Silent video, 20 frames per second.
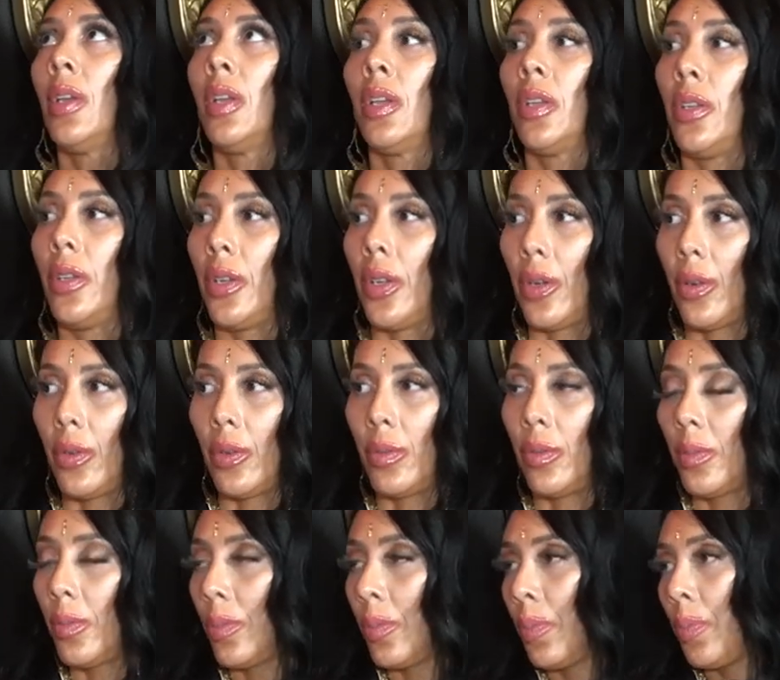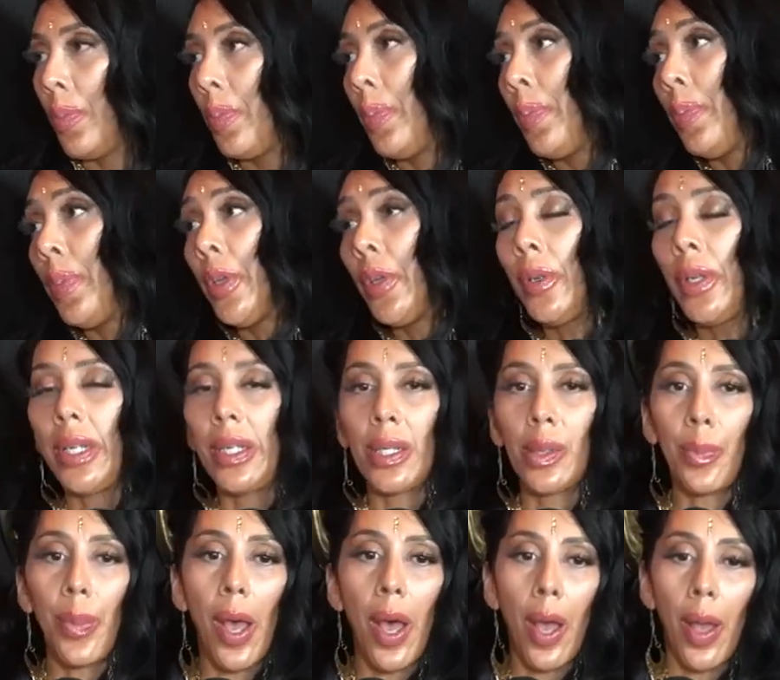you know mm -hmm. beauty
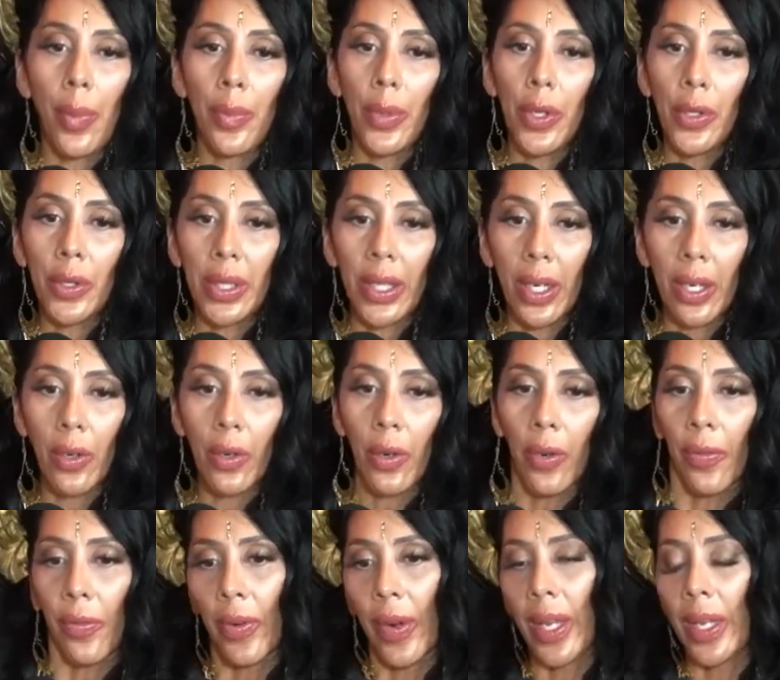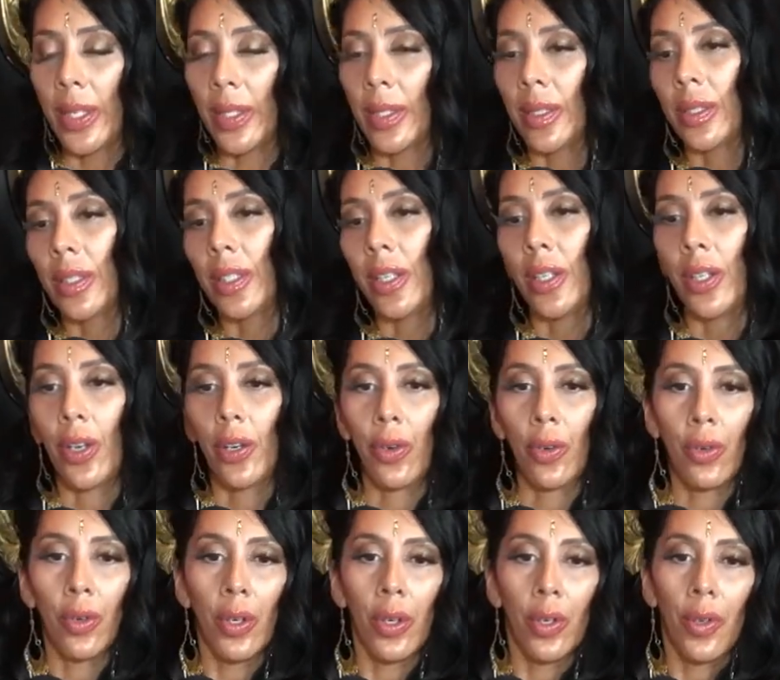spa music girlfriends you
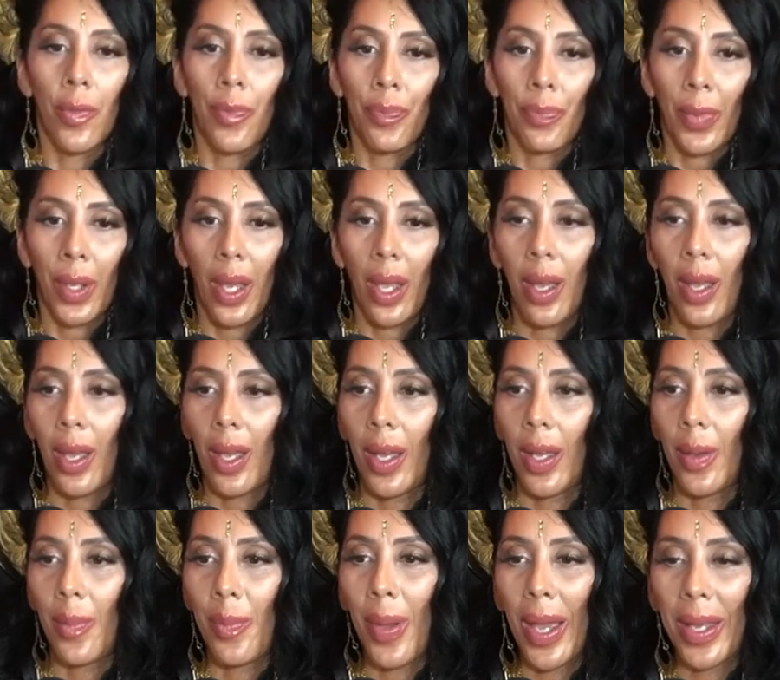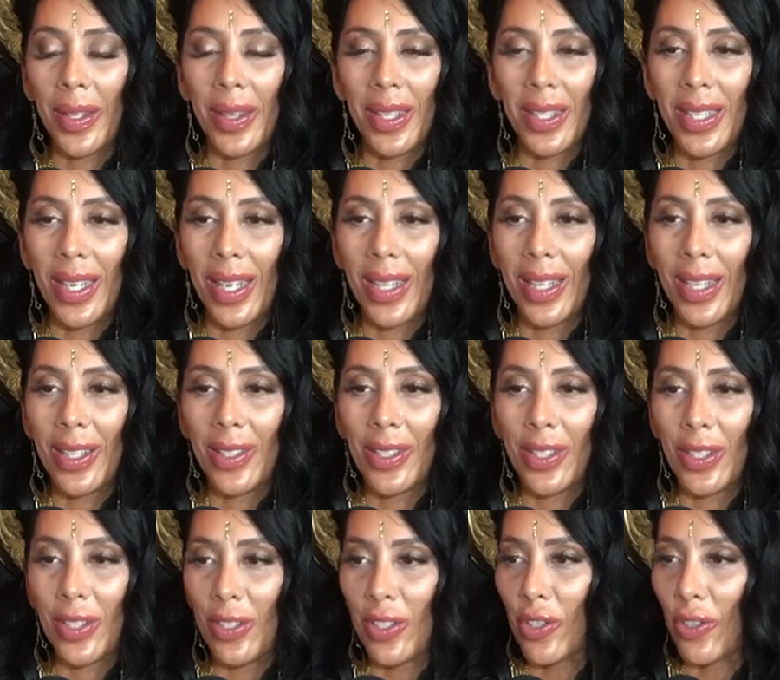know uh, back in the day, they used to
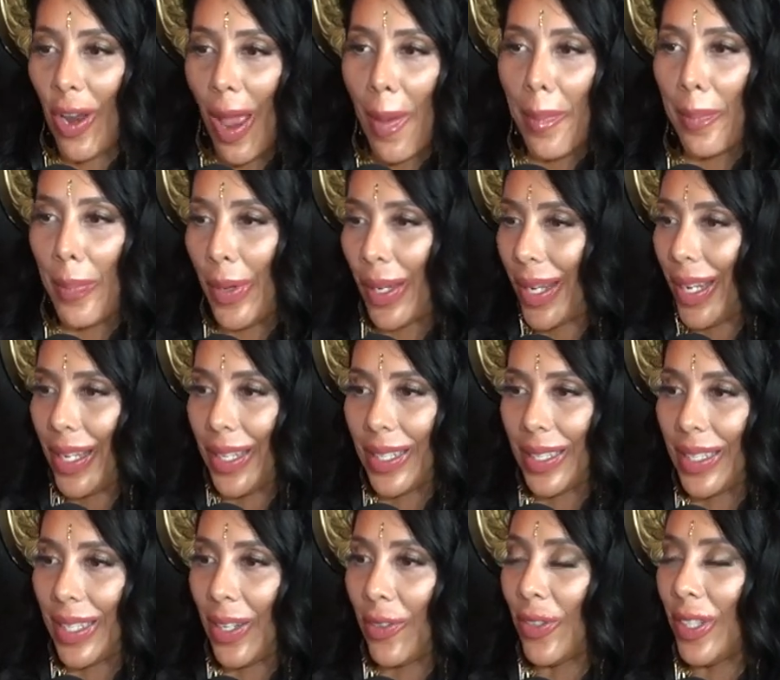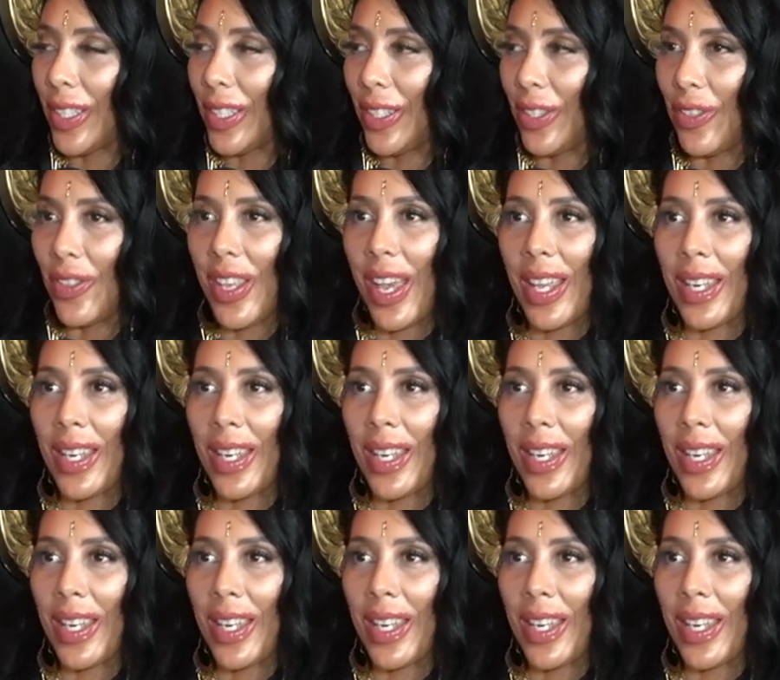do scrapbooking. Does anyone do that